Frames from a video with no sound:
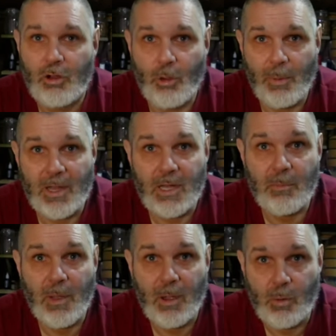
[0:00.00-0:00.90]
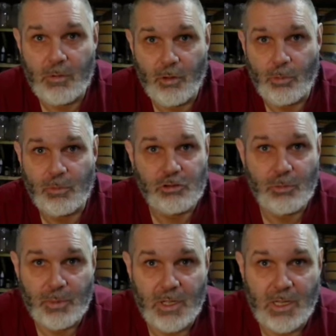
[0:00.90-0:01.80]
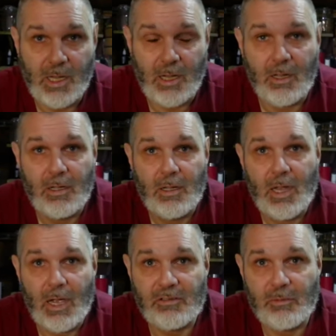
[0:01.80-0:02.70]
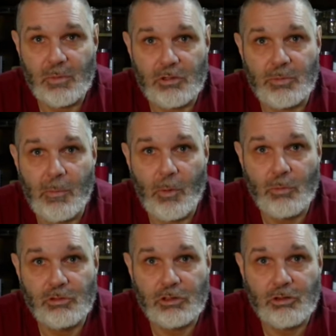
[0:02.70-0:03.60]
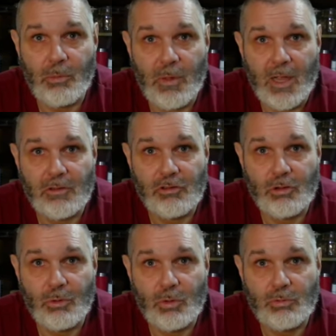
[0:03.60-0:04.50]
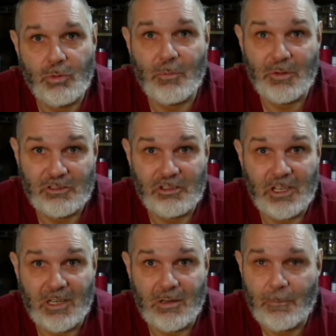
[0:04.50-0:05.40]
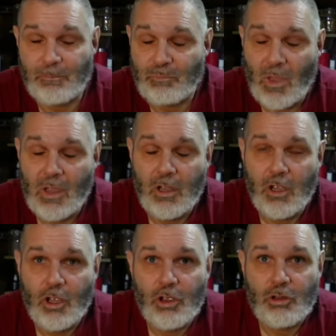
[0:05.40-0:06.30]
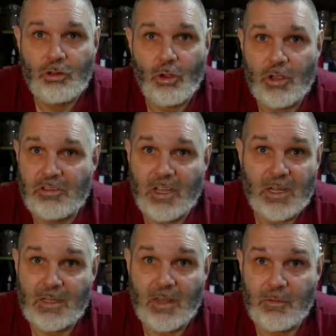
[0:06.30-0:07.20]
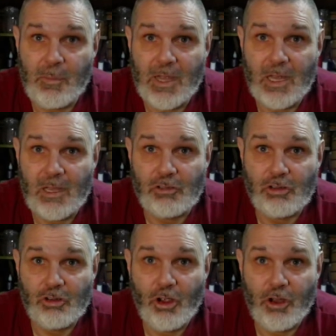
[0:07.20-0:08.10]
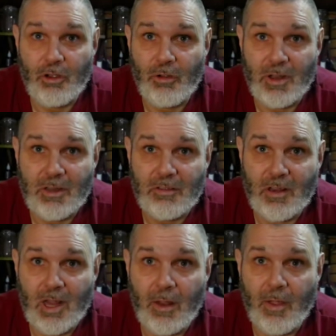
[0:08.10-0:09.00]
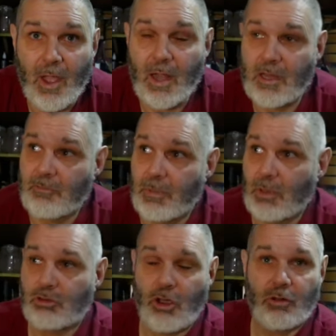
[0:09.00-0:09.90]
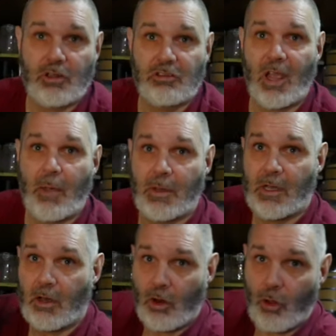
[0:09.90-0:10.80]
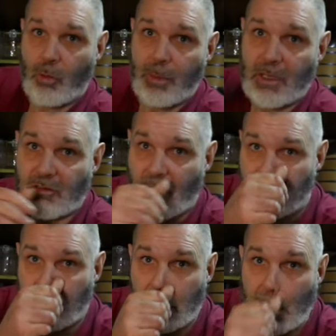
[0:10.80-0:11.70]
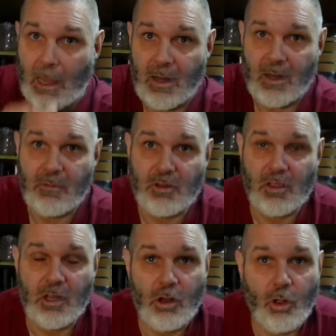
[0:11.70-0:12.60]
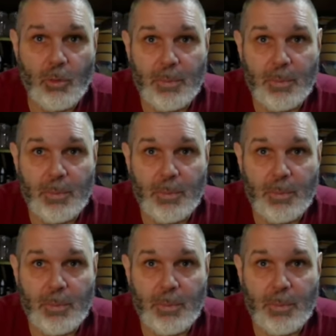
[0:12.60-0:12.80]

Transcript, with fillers: Go back in the metalwork room, you shouldn't be in here. I said, well, it's my mum, she told me I had to do woodwork, which she did. So he said I'd never make it as a joiner or anything like that and I've built all this cabin and all the big section there and everything and all the